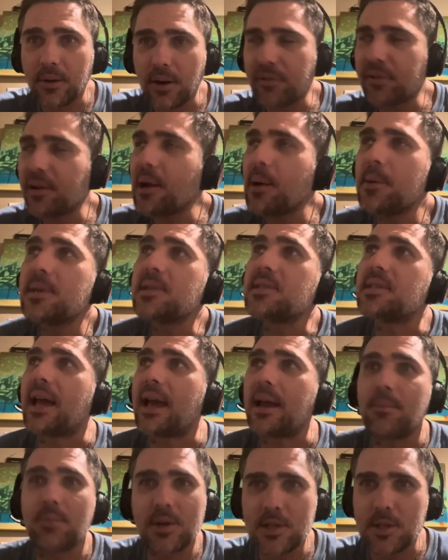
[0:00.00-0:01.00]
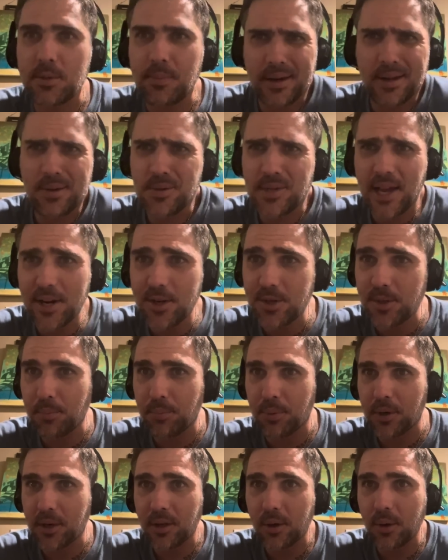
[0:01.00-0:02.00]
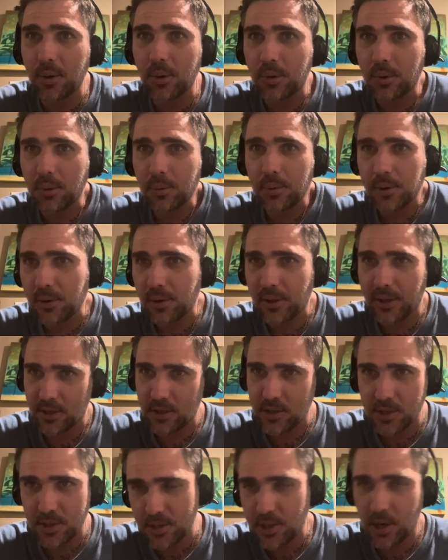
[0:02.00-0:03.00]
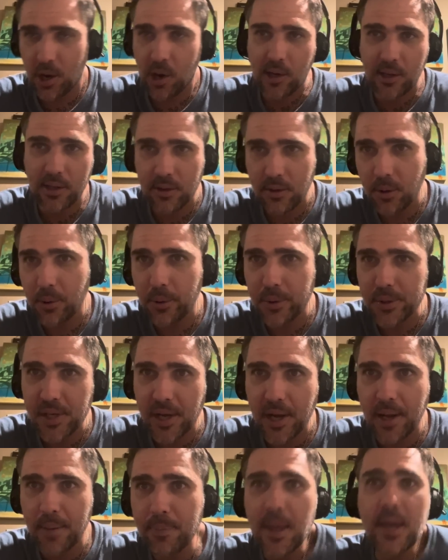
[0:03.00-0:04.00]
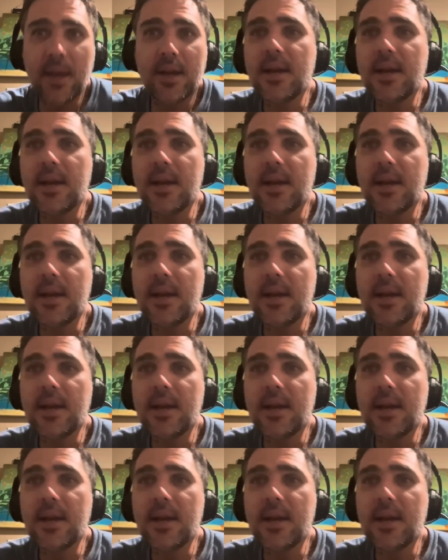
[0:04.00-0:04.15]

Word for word: I forget what his name was, but he was actually pretty cool. We were like just talking the whole time.